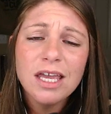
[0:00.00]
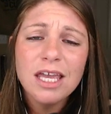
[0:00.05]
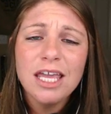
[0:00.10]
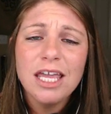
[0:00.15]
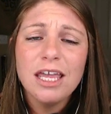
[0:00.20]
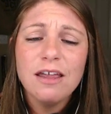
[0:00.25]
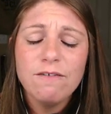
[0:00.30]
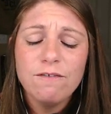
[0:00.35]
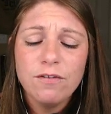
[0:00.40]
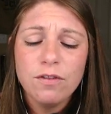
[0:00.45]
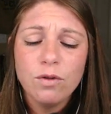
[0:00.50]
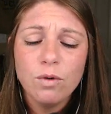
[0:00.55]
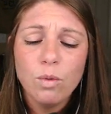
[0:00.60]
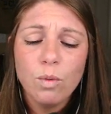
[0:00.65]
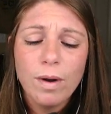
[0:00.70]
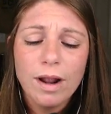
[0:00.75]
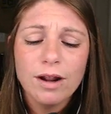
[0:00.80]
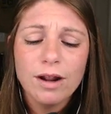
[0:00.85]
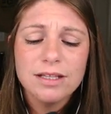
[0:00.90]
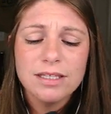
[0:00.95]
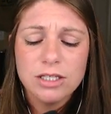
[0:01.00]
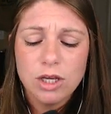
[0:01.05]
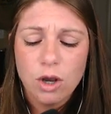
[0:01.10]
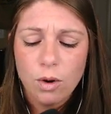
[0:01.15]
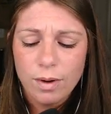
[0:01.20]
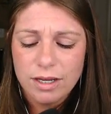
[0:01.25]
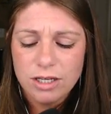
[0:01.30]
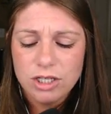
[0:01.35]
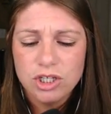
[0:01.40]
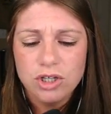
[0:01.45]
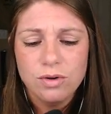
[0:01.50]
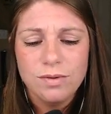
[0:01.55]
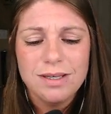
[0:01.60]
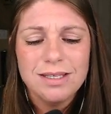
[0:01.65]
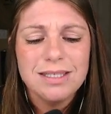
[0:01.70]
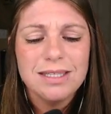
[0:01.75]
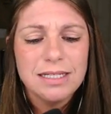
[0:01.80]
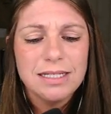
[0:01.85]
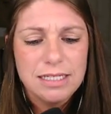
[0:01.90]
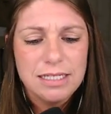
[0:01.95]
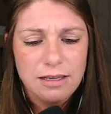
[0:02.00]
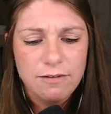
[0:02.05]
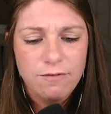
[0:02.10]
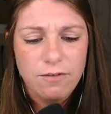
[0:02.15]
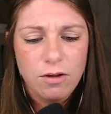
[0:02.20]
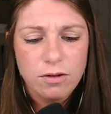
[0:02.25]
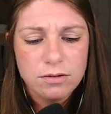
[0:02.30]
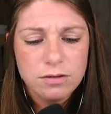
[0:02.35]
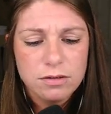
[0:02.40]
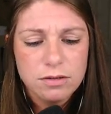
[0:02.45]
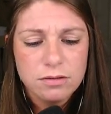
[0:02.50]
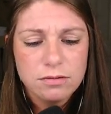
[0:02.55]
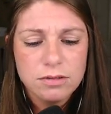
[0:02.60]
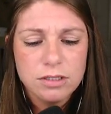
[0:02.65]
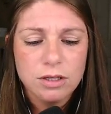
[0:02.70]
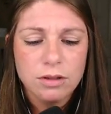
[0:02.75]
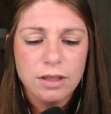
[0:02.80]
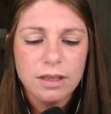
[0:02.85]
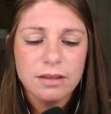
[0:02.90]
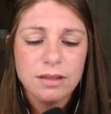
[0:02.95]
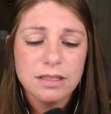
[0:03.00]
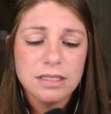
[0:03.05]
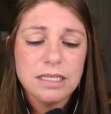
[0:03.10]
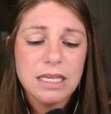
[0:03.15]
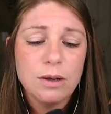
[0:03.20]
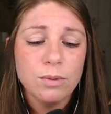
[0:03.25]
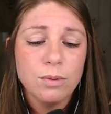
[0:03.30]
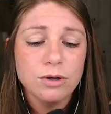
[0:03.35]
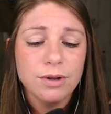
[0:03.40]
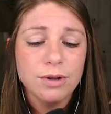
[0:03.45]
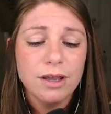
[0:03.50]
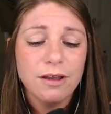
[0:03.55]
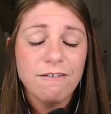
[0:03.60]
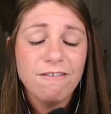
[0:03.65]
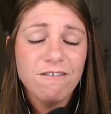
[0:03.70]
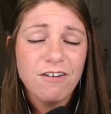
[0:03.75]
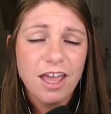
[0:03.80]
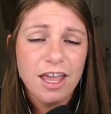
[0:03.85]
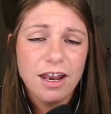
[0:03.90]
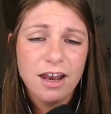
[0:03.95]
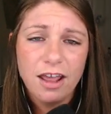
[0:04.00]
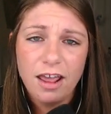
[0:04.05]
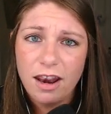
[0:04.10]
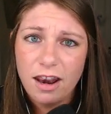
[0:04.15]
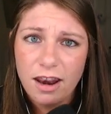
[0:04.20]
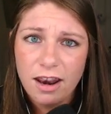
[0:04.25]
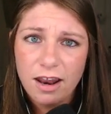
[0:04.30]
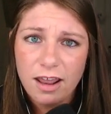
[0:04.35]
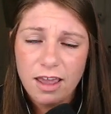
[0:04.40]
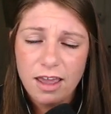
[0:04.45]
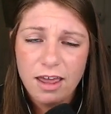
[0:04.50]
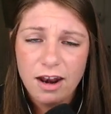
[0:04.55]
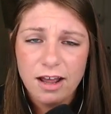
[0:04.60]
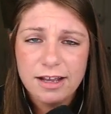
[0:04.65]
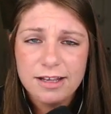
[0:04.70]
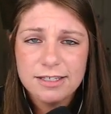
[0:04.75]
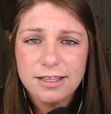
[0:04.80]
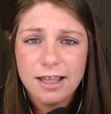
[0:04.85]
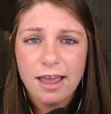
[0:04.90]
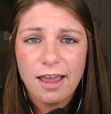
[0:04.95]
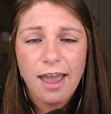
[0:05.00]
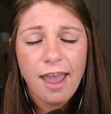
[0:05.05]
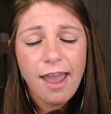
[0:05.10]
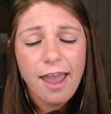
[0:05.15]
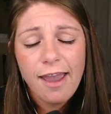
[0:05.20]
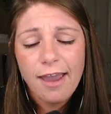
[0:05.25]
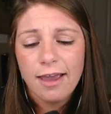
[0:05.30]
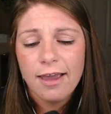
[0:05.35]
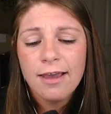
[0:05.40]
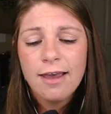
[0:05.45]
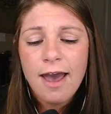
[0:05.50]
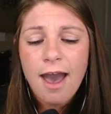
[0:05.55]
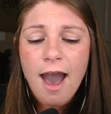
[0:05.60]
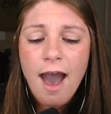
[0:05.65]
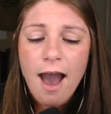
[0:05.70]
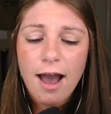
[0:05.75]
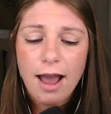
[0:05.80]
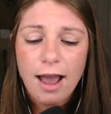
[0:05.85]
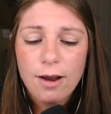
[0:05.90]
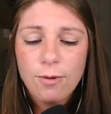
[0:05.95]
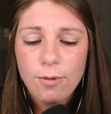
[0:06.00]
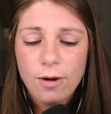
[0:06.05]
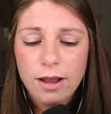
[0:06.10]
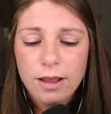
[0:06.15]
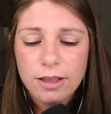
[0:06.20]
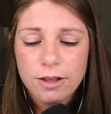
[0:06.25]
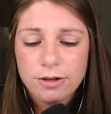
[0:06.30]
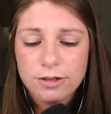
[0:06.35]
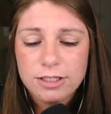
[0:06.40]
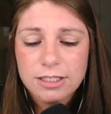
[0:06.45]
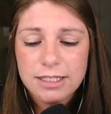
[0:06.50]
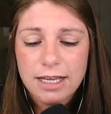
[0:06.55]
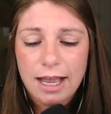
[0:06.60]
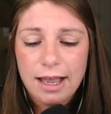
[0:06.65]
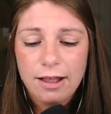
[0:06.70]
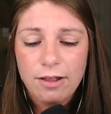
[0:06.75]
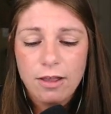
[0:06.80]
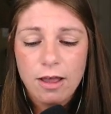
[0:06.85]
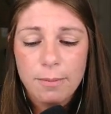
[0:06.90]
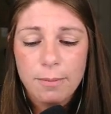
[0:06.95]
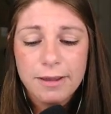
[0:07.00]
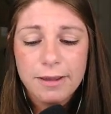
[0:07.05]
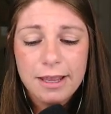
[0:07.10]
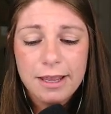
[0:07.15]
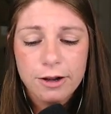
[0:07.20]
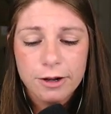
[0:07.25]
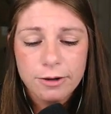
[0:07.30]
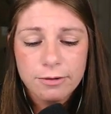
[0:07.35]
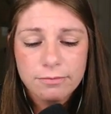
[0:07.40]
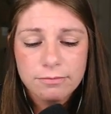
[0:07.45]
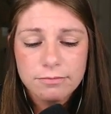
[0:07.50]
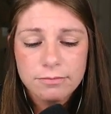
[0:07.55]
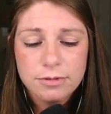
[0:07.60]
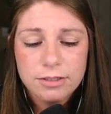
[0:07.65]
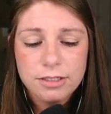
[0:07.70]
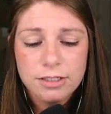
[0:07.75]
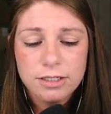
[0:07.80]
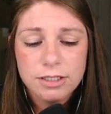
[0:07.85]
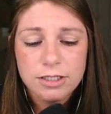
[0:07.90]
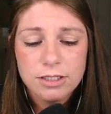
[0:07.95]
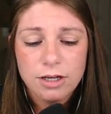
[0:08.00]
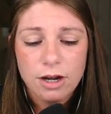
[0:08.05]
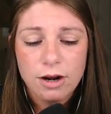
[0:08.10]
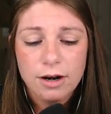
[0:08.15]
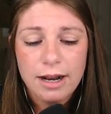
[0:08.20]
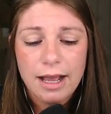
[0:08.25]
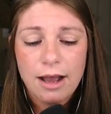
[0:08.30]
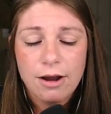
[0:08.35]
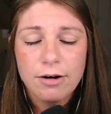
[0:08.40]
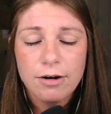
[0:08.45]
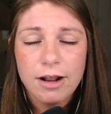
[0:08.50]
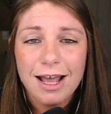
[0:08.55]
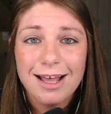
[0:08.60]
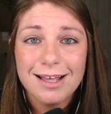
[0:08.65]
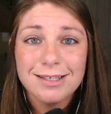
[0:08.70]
if the where it's going to is the default. So like, let's say we're doing a fade in and I say, hey, I want your style up here to start out as